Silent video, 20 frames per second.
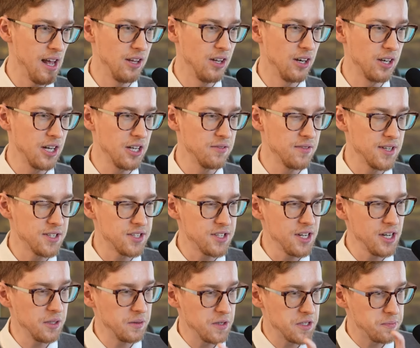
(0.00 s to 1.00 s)
And ARK Invest
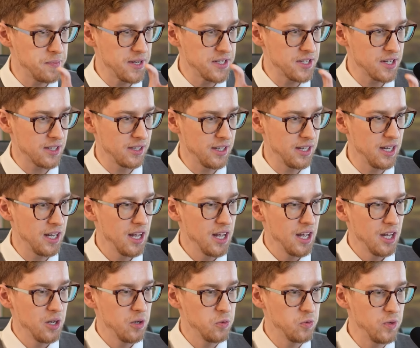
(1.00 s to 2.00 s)
here is basically
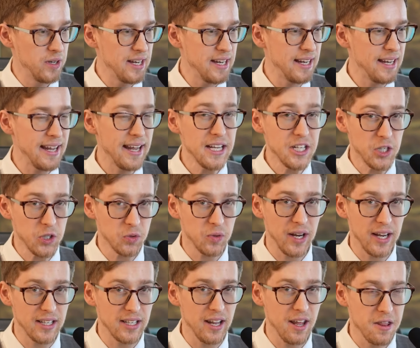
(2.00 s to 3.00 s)

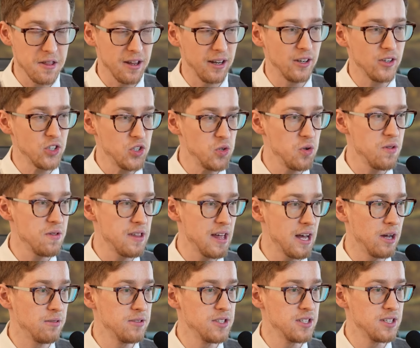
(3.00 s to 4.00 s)
reiterating their
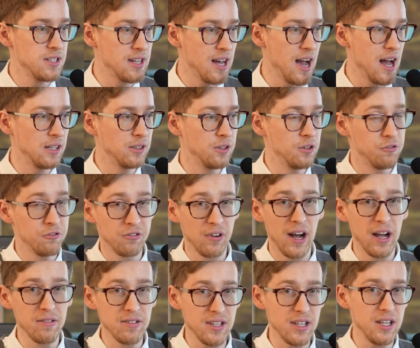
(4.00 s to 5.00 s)
$2,000
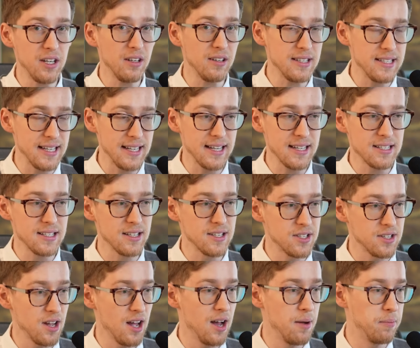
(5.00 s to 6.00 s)
five-year Tesla
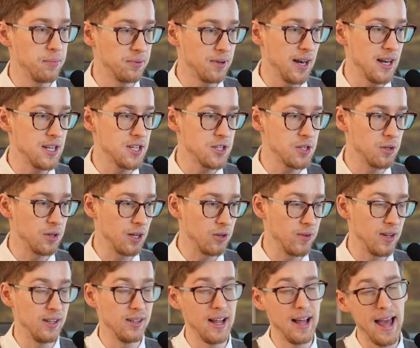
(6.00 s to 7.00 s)
stock price target.
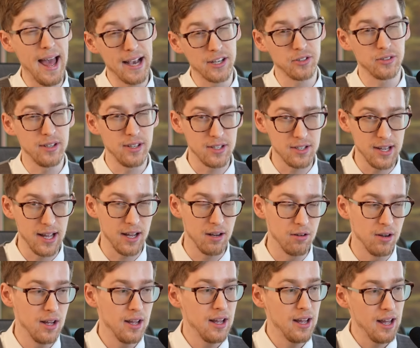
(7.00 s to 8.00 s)
Well, actually, it's
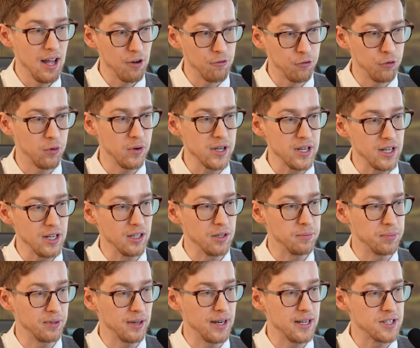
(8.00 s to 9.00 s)
now a four-year
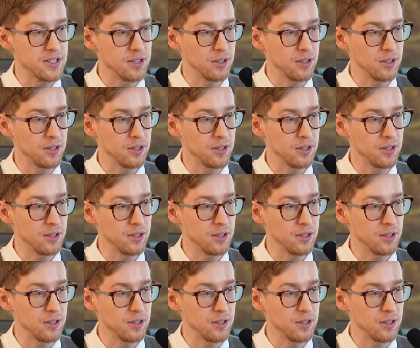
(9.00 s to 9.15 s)
price